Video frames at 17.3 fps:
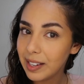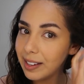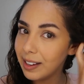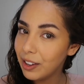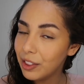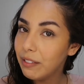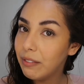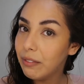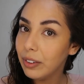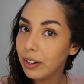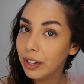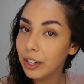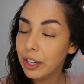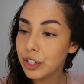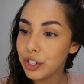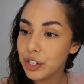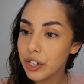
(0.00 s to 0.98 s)
like on the
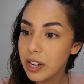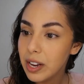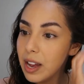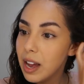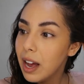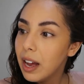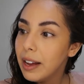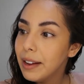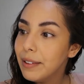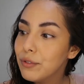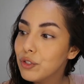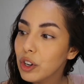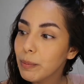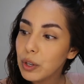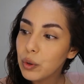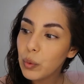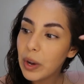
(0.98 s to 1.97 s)
verge of
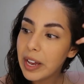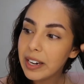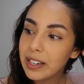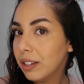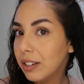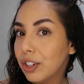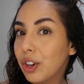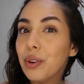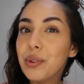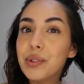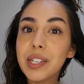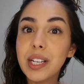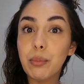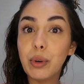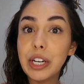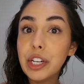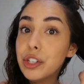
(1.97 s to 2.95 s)
dripping wet. Curls
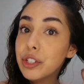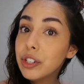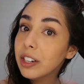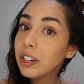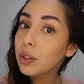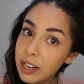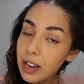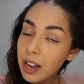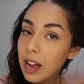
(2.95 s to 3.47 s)
need moisture.